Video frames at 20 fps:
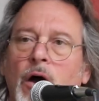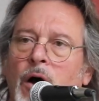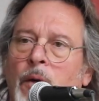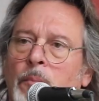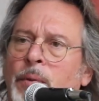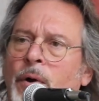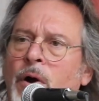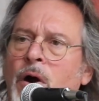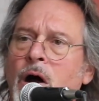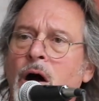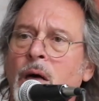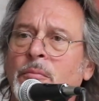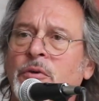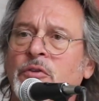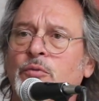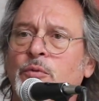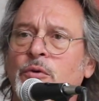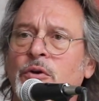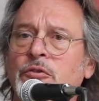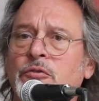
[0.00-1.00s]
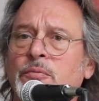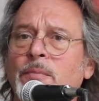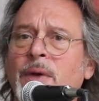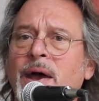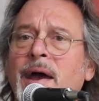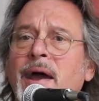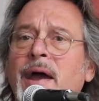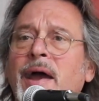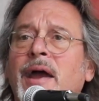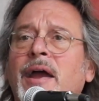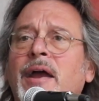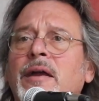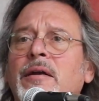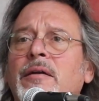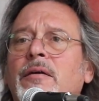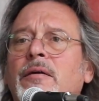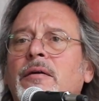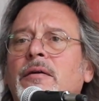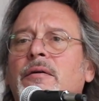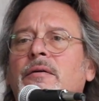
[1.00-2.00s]
A promise was made,
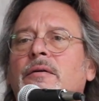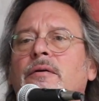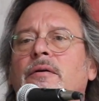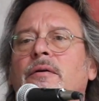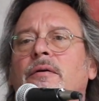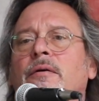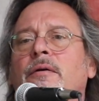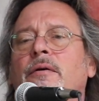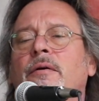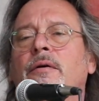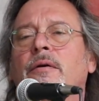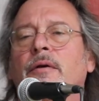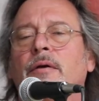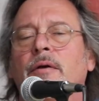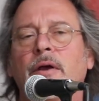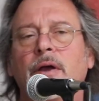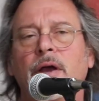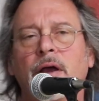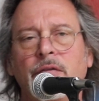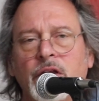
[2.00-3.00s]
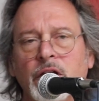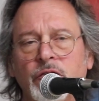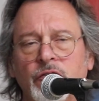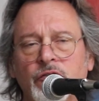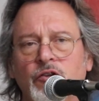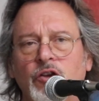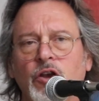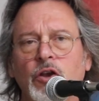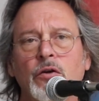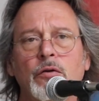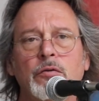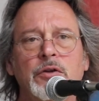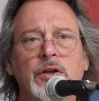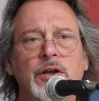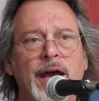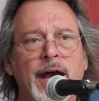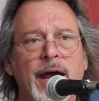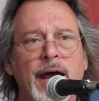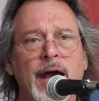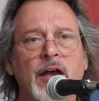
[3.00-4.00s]
and this
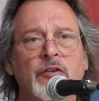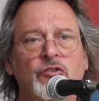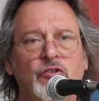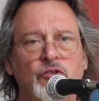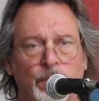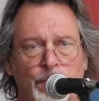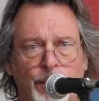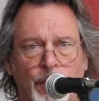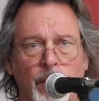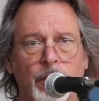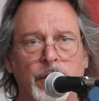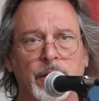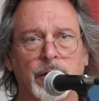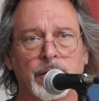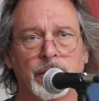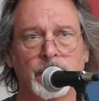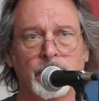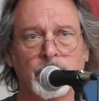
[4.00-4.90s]
union has spoken.